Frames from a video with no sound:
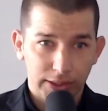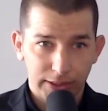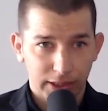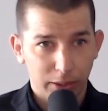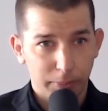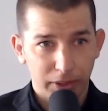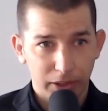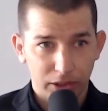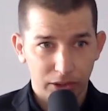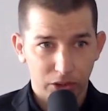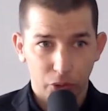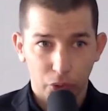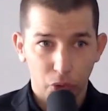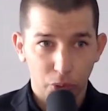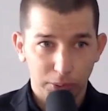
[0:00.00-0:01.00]
I see them
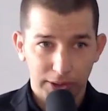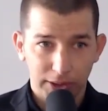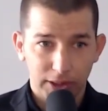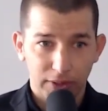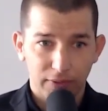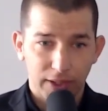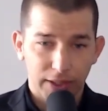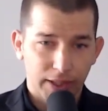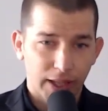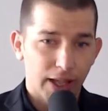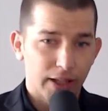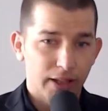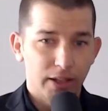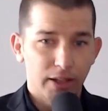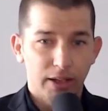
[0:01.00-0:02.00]
in groups and stuff like
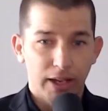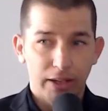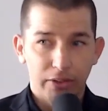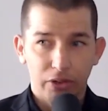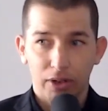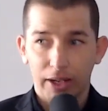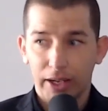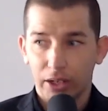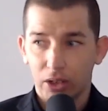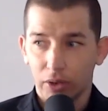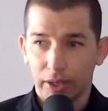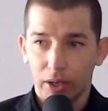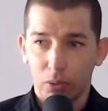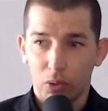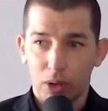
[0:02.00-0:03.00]
that, and they're like,
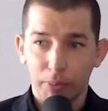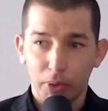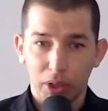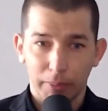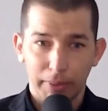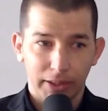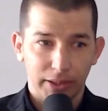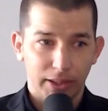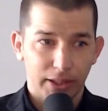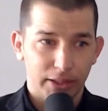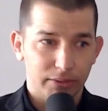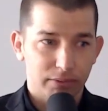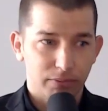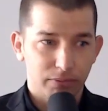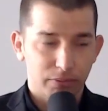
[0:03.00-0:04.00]
okay, well, I'm only making
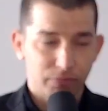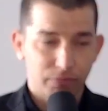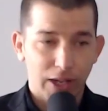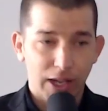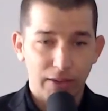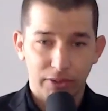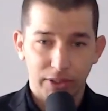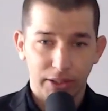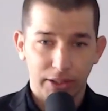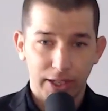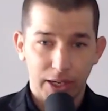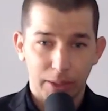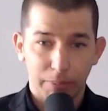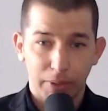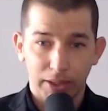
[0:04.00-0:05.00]
like five, ten
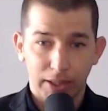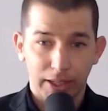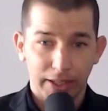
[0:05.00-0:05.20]
k a month.